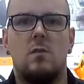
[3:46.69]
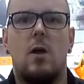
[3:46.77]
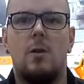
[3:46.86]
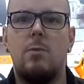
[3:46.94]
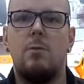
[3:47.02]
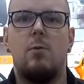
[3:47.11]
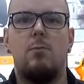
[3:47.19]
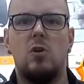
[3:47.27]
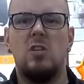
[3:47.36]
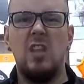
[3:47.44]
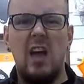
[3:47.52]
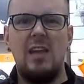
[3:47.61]
A lot of people
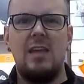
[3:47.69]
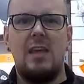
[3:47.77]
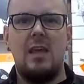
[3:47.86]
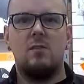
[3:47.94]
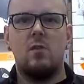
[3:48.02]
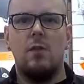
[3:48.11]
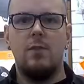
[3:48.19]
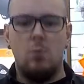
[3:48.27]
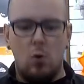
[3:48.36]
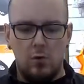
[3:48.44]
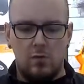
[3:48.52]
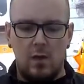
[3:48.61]
put lighting kits on their
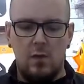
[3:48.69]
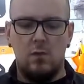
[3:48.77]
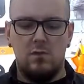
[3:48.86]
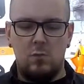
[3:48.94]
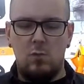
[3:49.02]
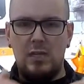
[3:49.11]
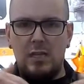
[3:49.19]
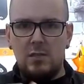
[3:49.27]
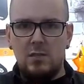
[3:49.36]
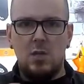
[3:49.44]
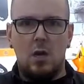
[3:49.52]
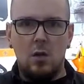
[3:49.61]
motorcycles and we need
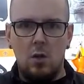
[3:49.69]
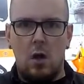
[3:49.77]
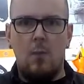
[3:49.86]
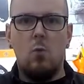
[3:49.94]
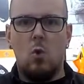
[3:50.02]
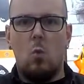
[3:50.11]
to tuck a lot more